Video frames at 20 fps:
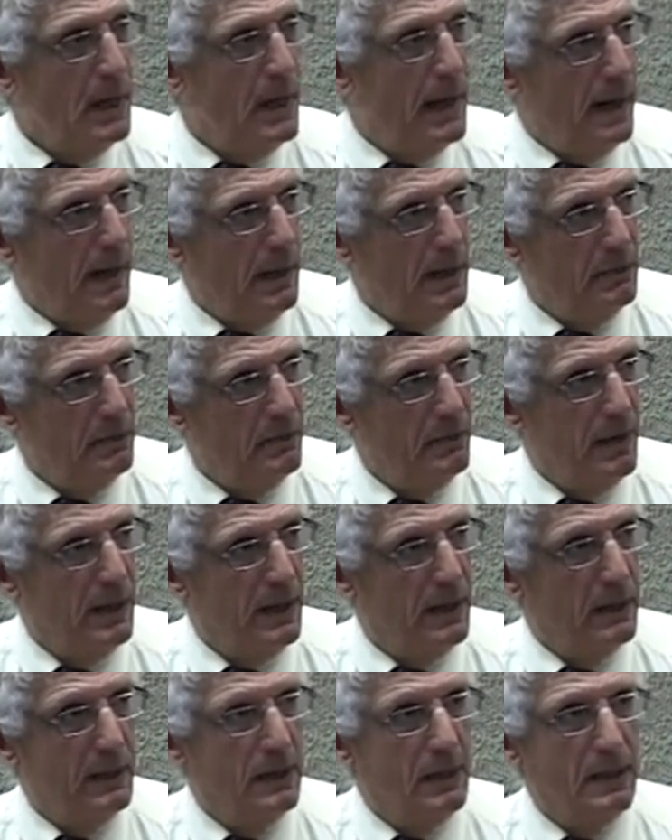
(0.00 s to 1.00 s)

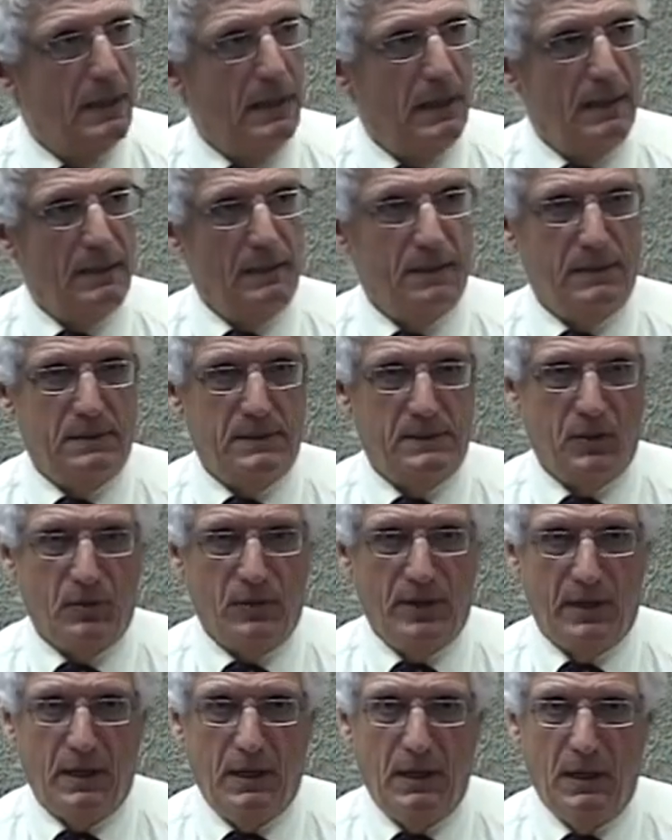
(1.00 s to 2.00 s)
And so
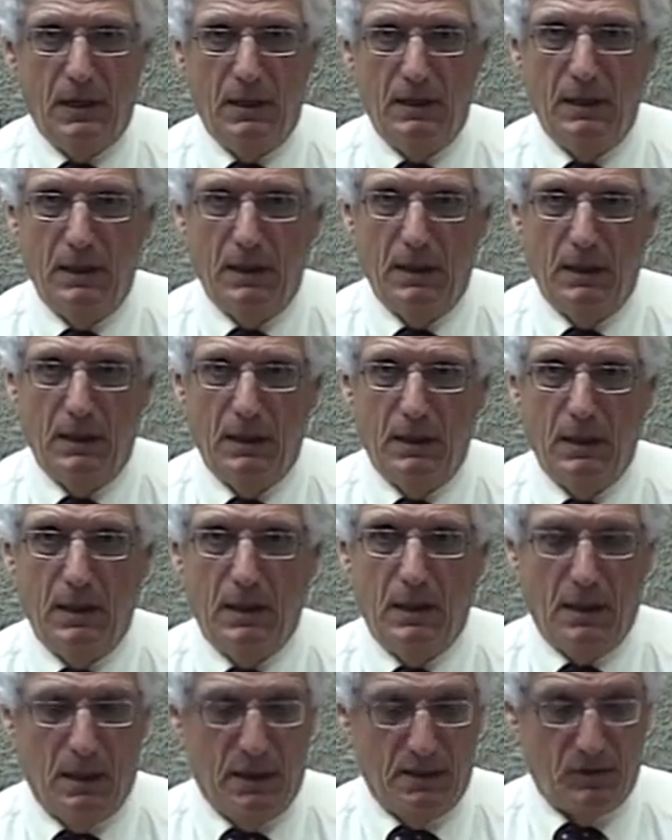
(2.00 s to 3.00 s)
the kid,
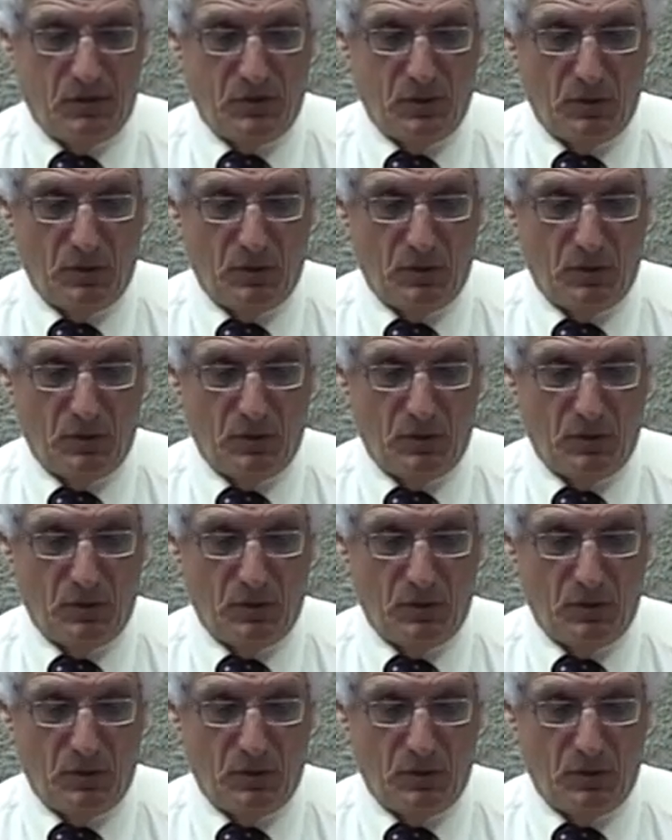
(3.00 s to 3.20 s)
our